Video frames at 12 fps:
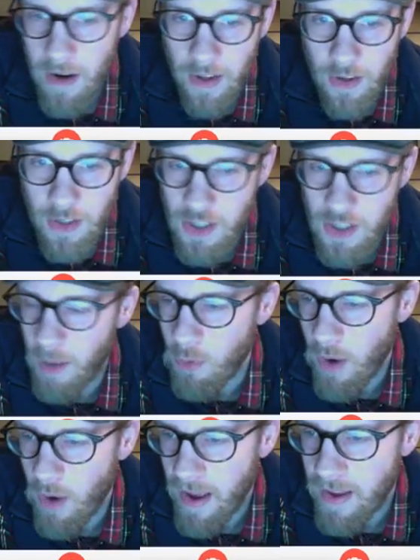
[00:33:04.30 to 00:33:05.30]
Good job,
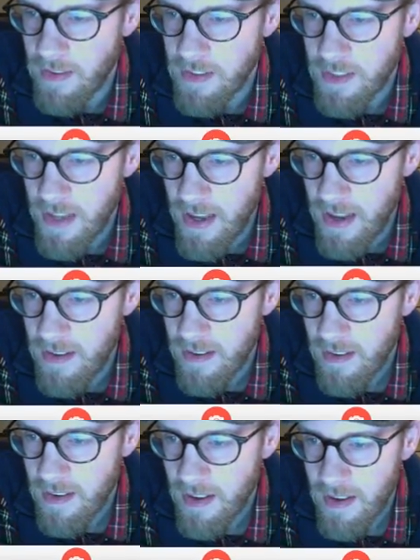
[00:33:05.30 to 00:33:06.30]
Ryan. See?
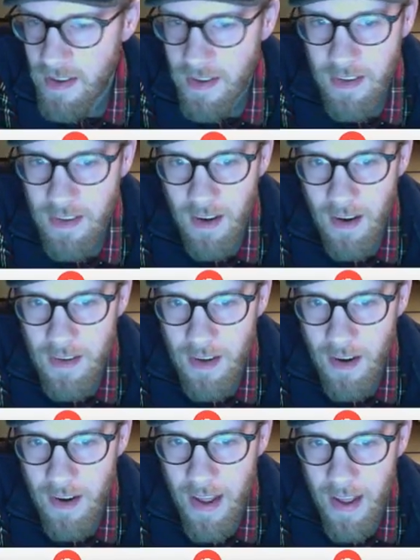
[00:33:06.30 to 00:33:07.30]

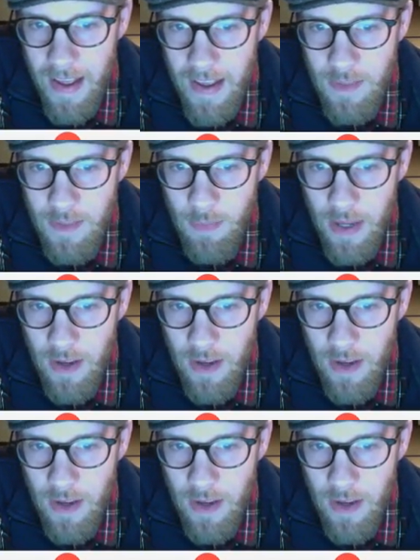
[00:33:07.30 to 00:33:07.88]
tRNA is B.